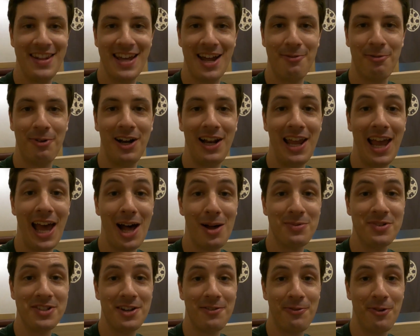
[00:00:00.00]
That really
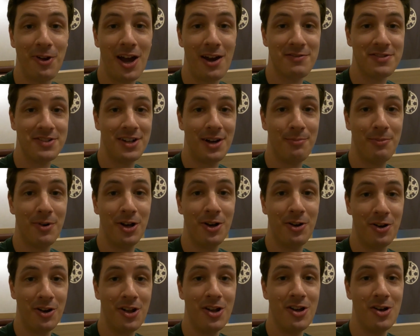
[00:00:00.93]
helps if you have
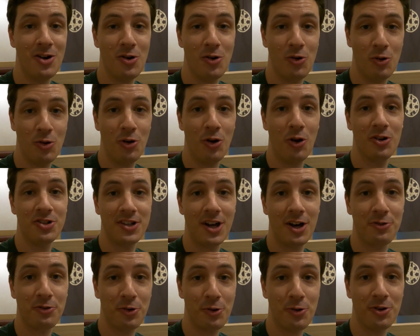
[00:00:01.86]
someone who knows
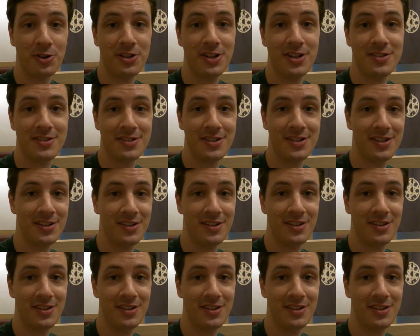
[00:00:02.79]
how to cook this.